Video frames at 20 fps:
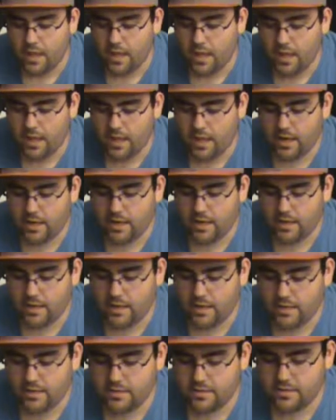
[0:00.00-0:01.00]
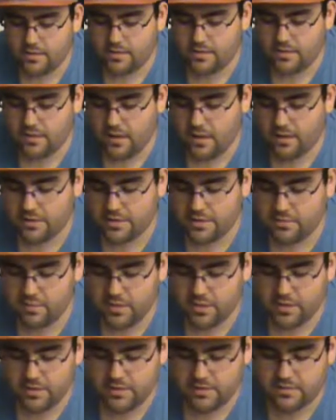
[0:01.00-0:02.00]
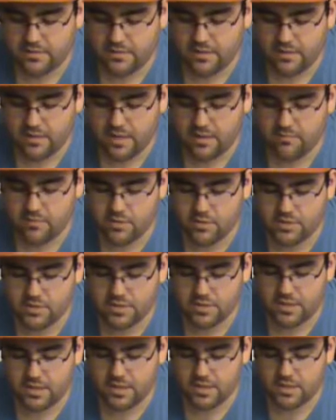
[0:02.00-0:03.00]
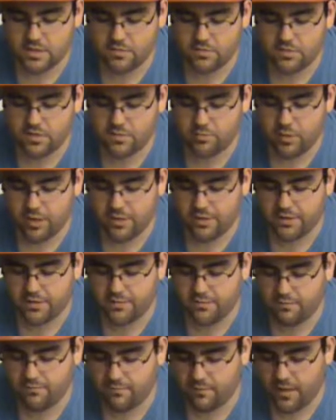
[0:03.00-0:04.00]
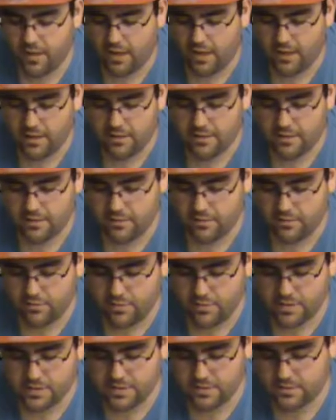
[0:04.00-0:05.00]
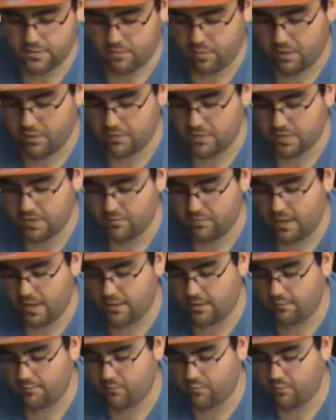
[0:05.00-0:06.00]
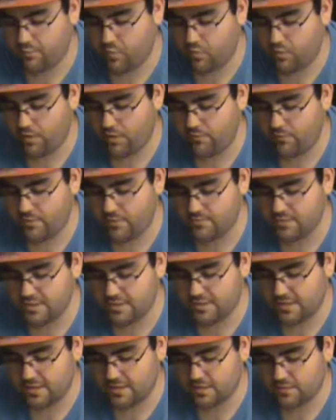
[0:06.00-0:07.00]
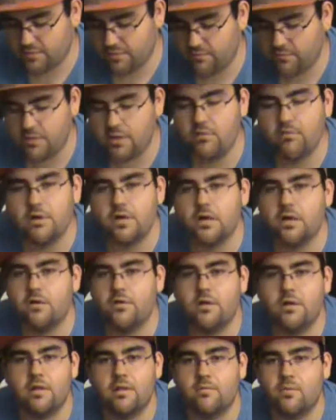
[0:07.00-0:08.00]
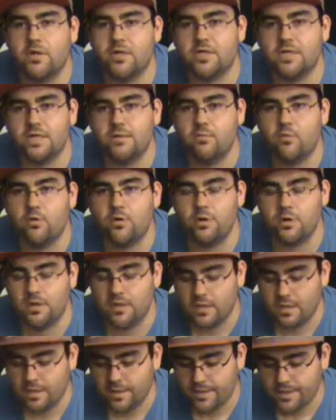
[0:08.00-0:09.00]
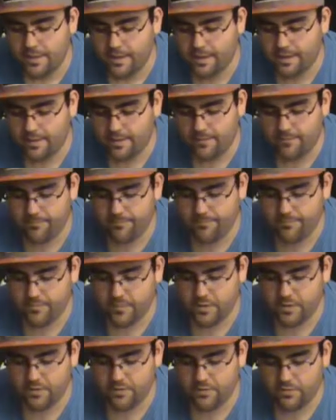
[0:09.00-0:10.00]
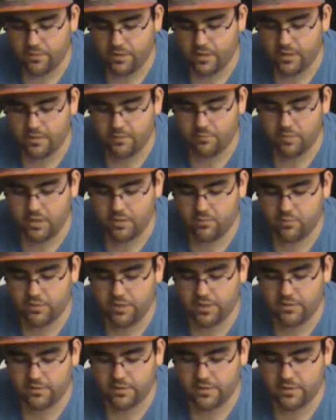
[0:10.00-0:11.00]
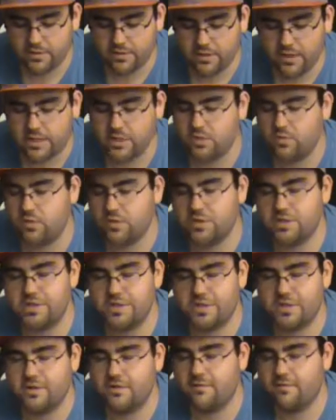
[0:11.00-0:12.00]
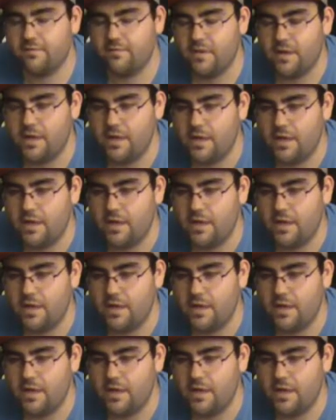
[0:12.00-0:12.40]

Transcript: And it sucks because their games are just getting too expensive, and you know, it's just about to the matter of point where I'm just like, do I really want to go there that much anymore? You know, a lot of the people I used to know, like George and stuff,